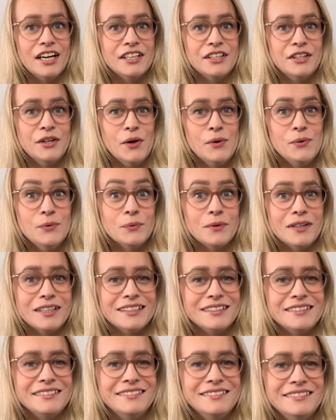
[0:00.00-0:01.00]
unknown
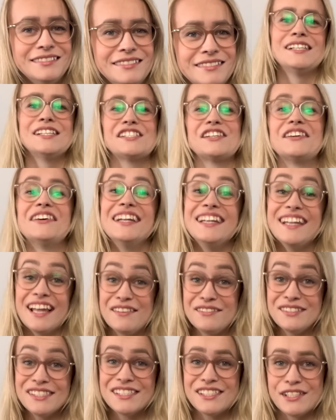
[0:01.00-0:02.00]
one. So
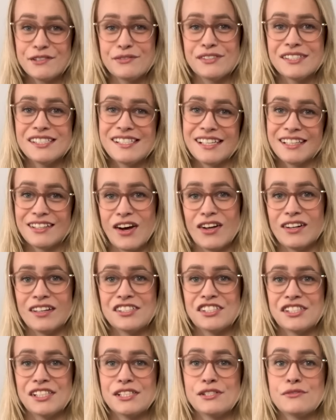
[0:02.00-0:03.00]
11 different
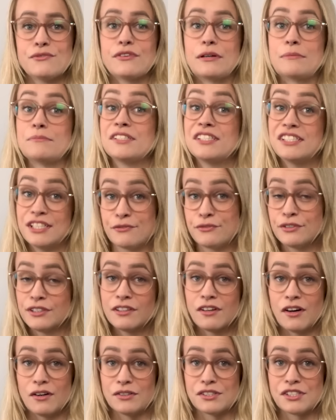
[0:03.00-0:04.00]
technologies from
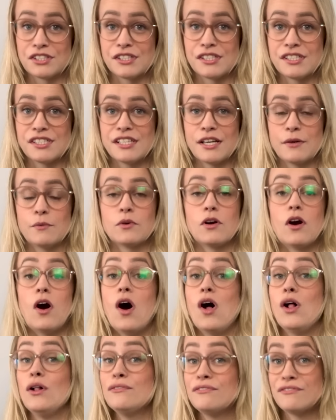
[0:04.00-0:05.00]
different cultures that were
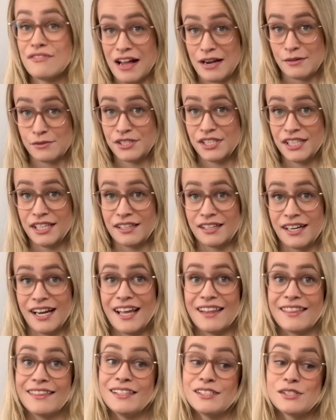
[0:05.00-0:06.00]
all found here
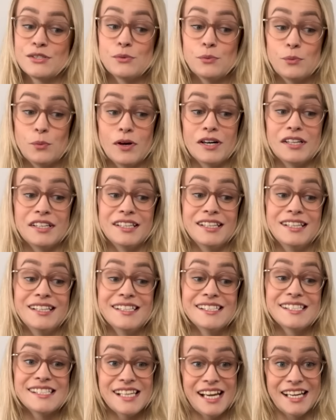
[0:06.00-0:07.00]
at this one
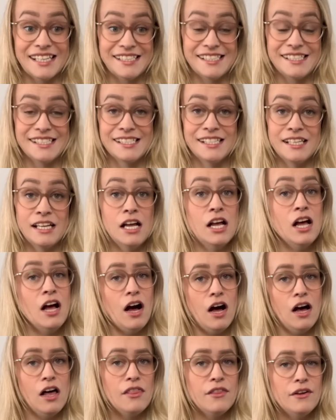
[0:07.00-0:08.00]
site.
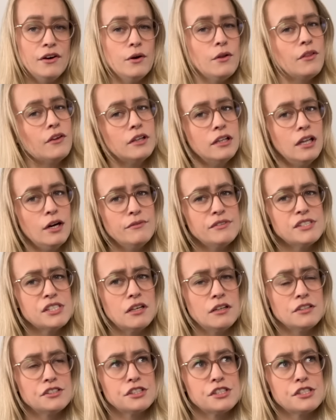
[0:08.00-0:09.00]
Although the Clovis
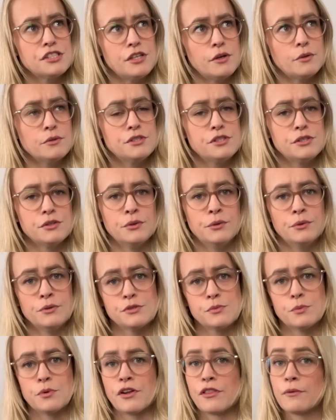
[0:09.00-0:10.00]
culture stone
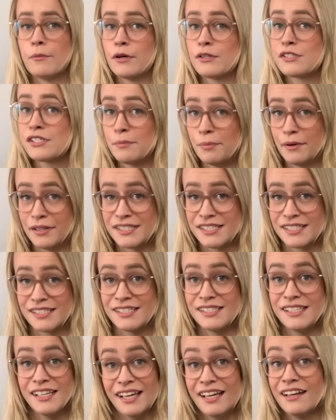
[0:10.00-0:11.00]
tools were the most
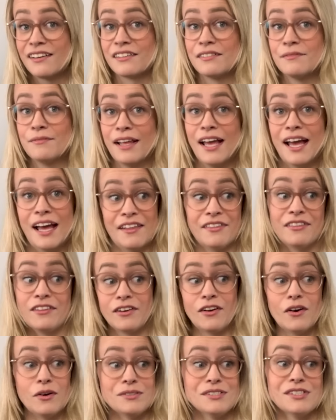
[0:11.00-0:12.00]
abundant here at the
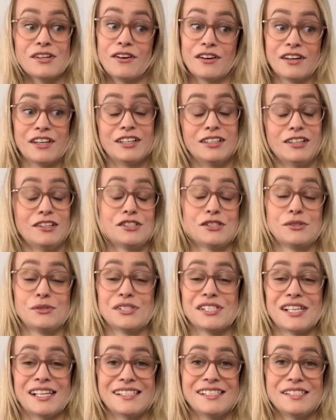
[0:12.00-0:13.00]
Gault Archaeological
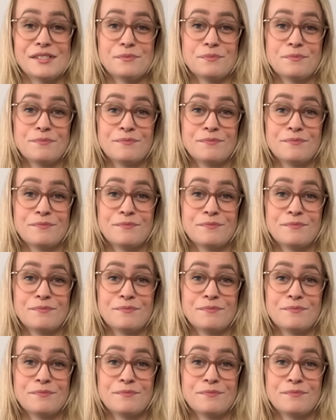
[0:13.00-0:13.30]
Site.